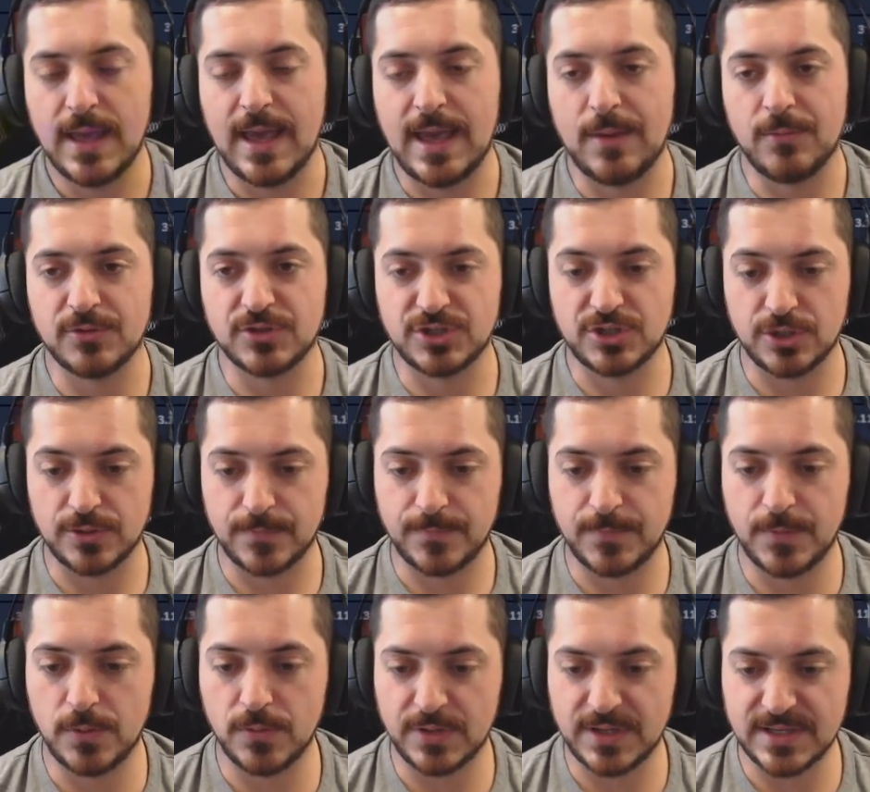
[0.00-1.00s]
and we're just going to
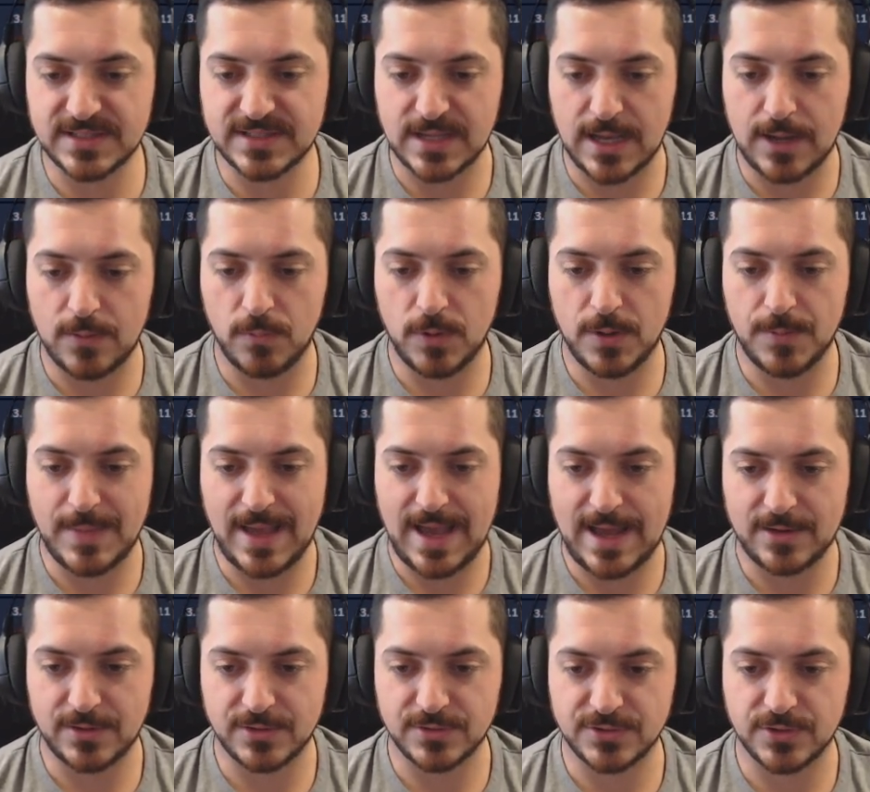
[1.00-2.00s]
focus on what
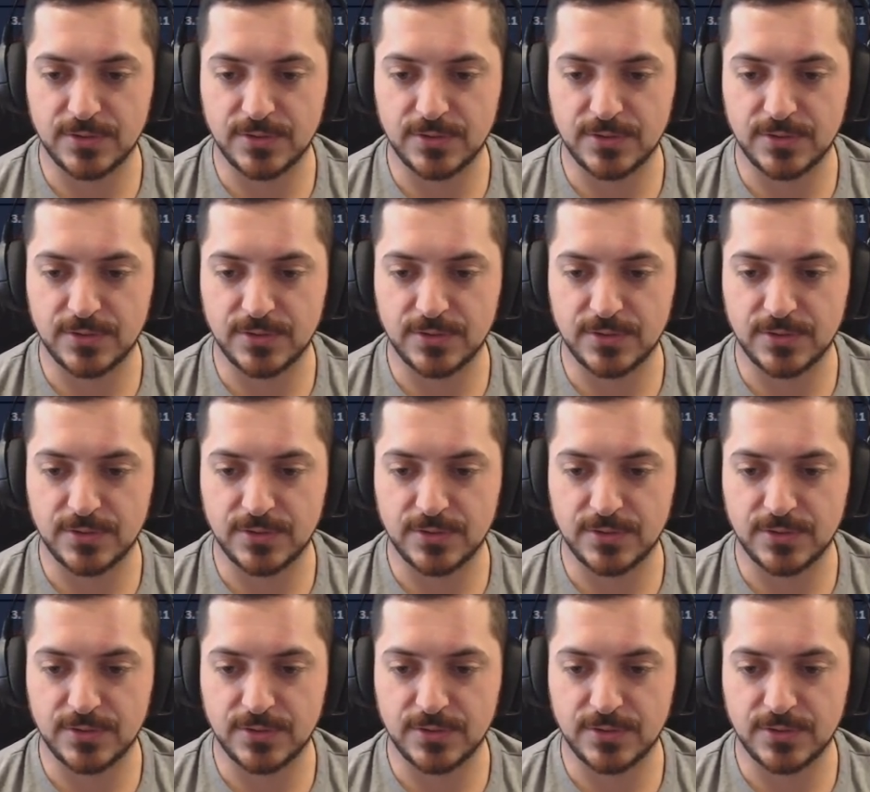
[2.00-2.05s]
matters.